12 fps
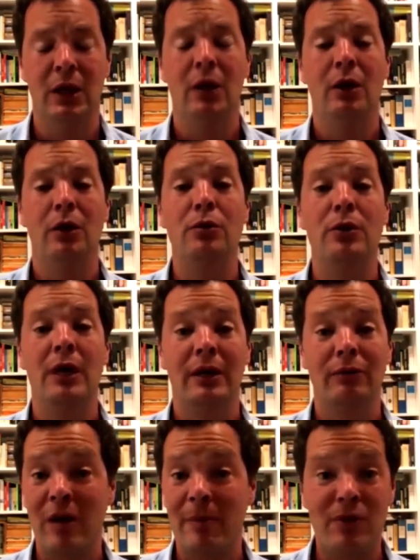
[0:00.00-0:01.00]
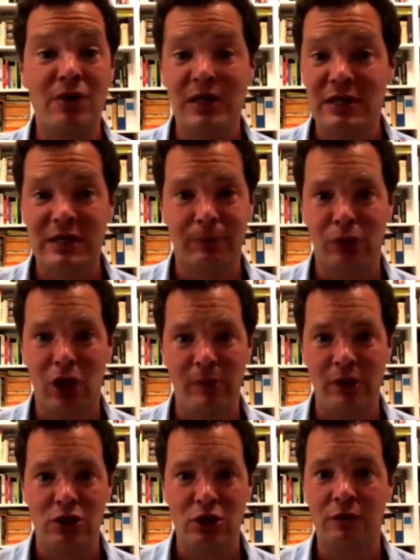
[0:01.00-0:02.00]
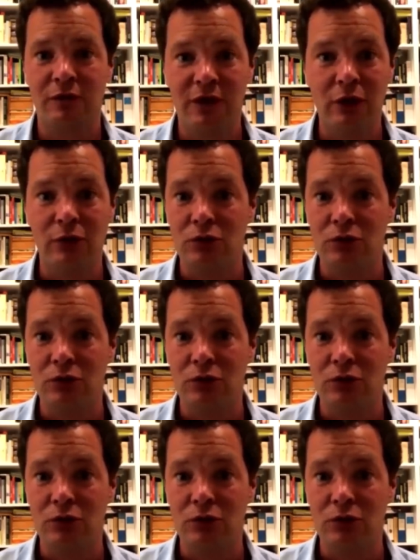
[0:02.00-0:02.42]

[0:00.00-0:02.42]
who represents the Prime Minister's views,